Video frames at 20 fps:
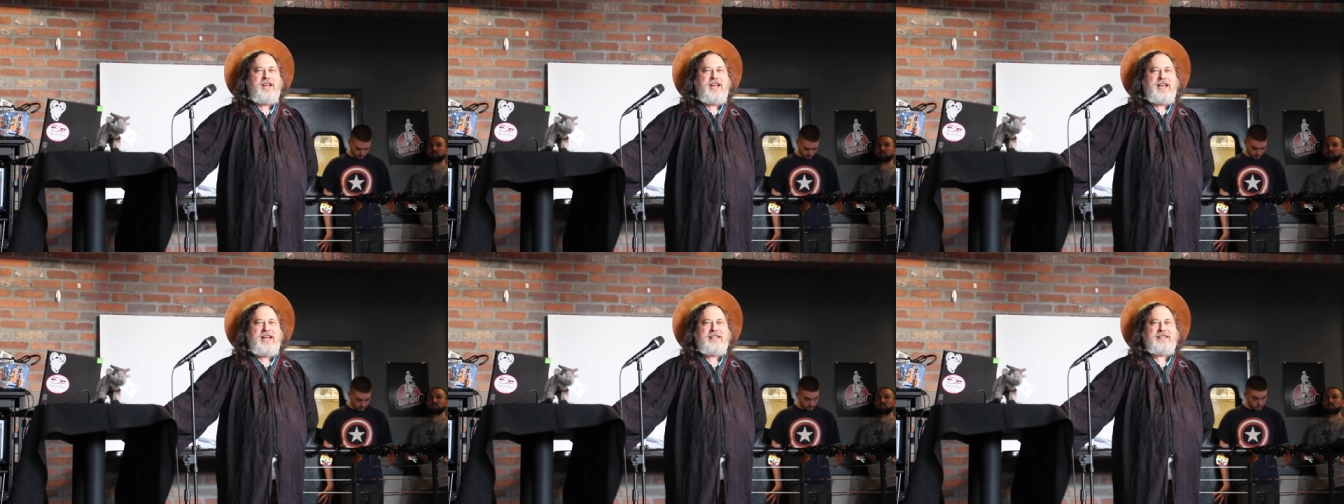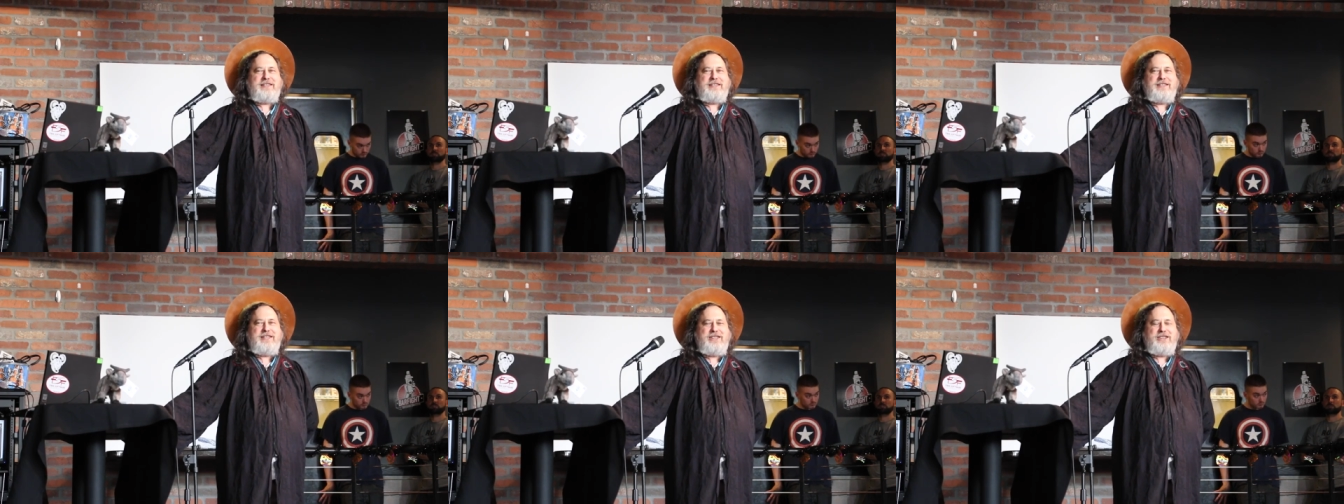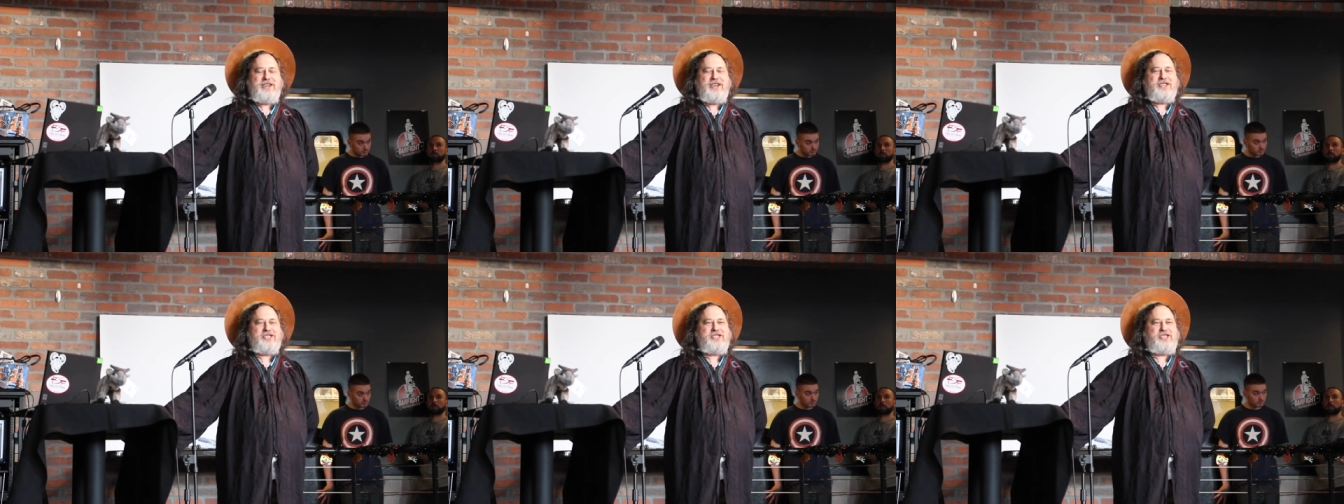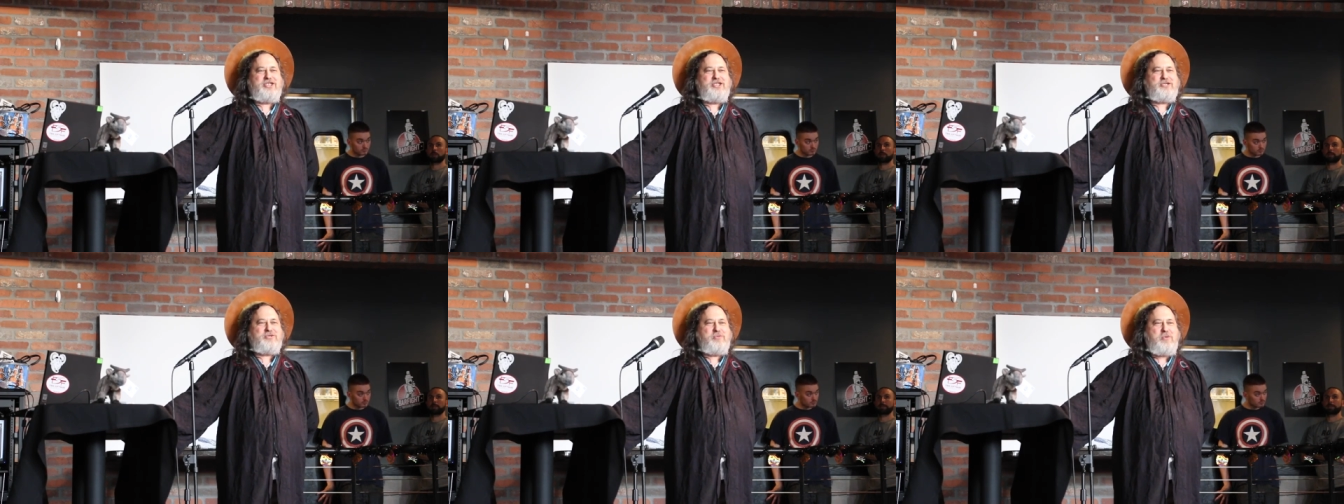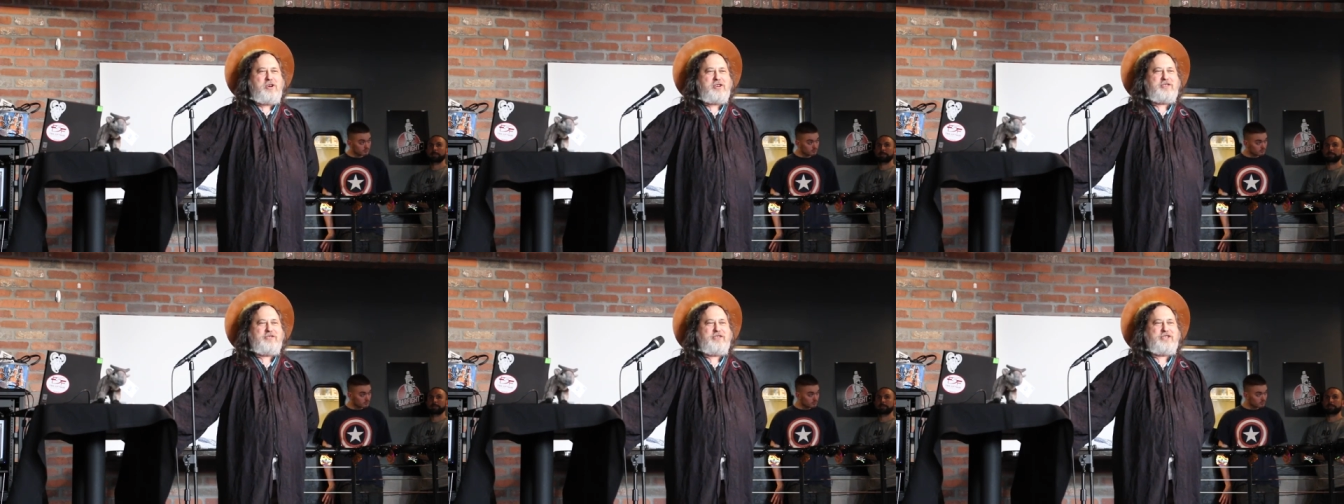and Linux is
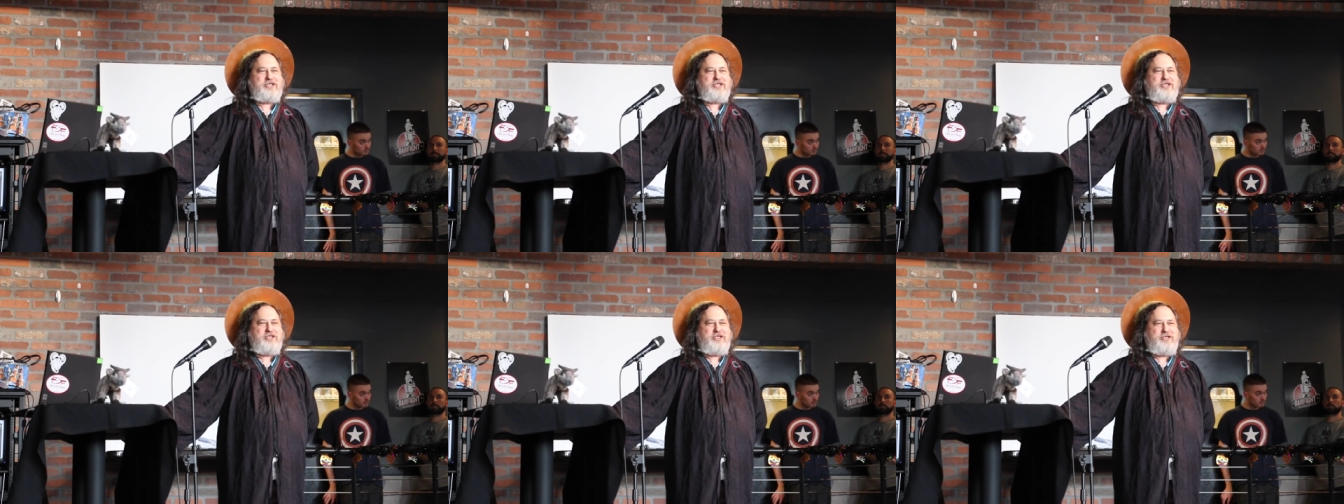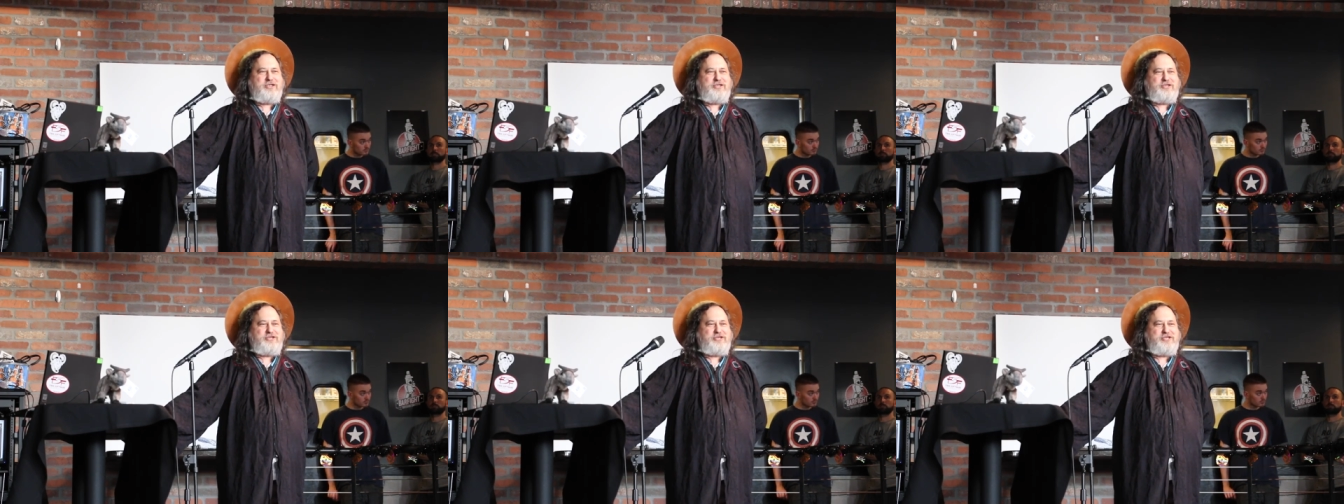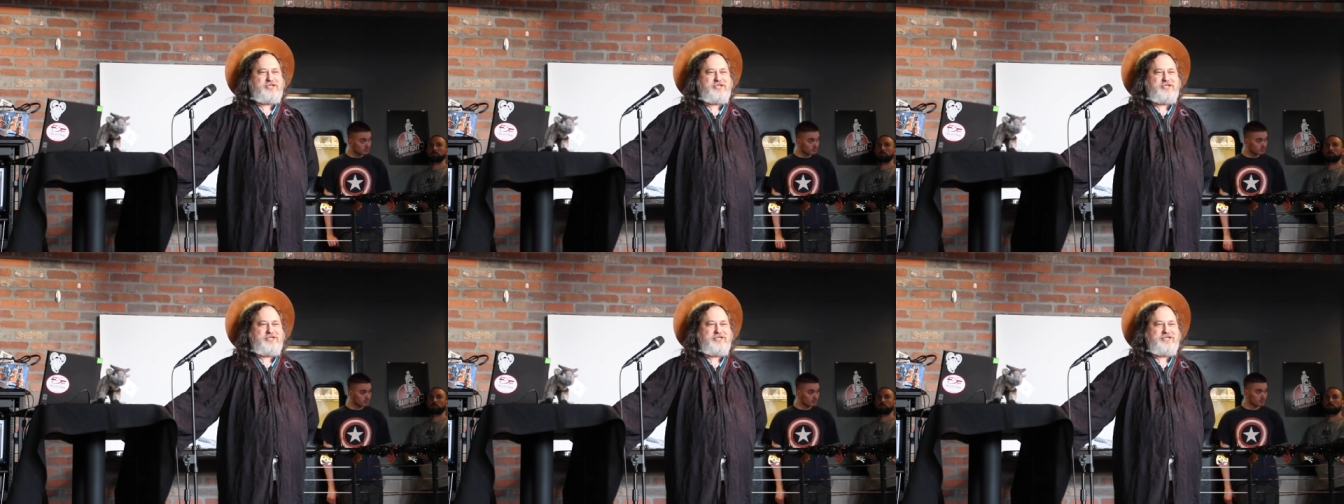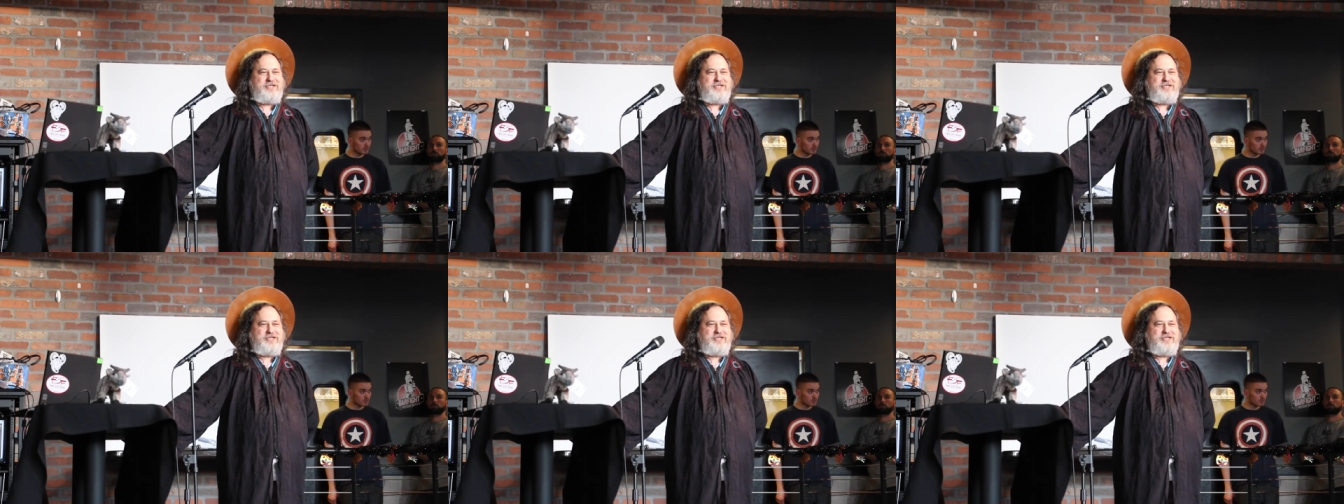one of its kernels.